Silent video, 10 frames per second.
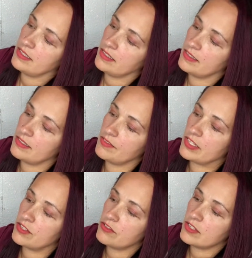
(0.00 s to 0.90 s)
let's see if I
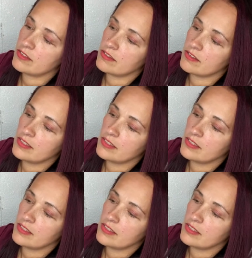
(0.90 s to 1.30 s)
can do this.